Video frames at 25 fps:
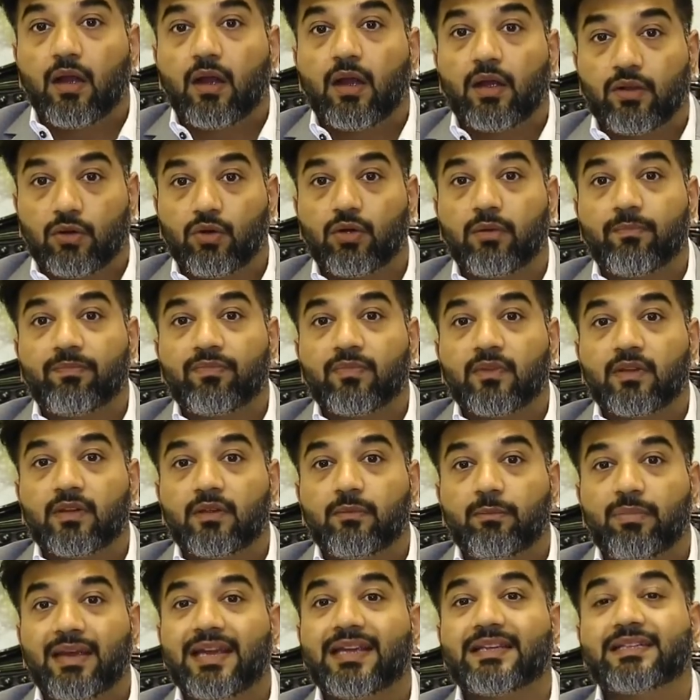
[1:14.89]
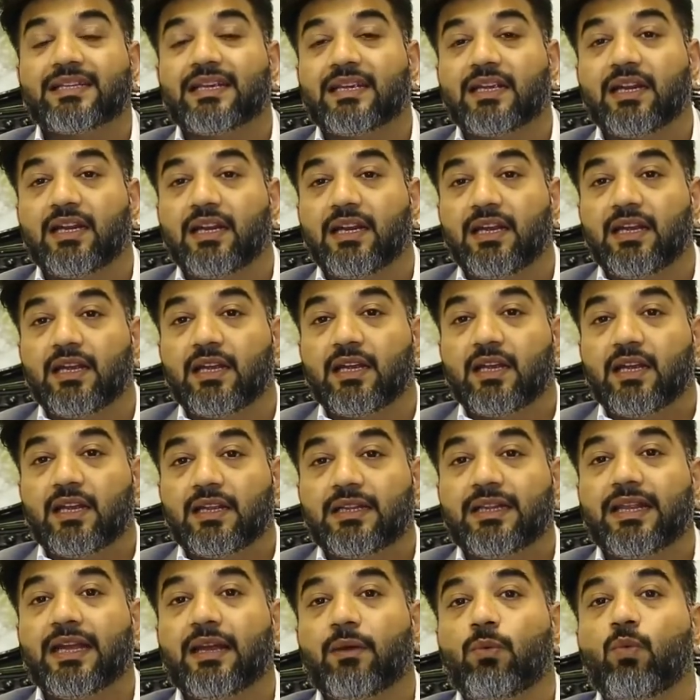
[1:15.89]
You know, basically,
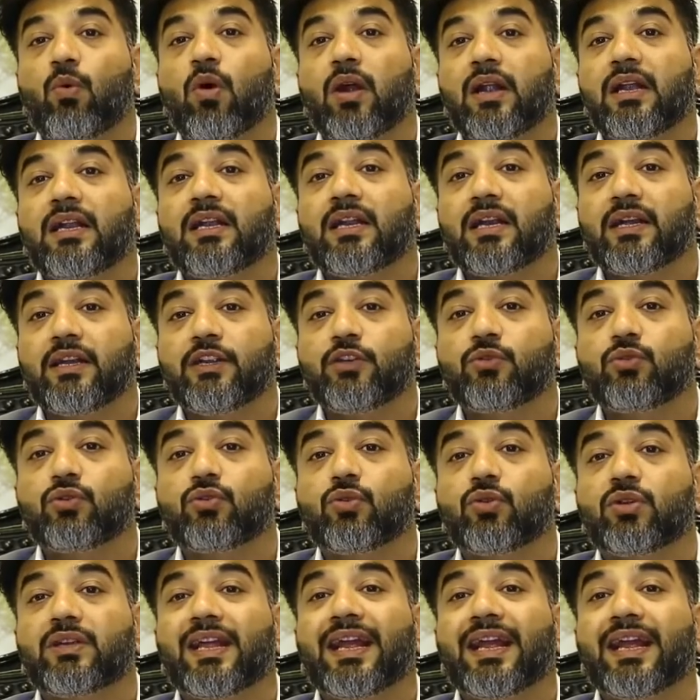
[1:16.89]
they wanted you to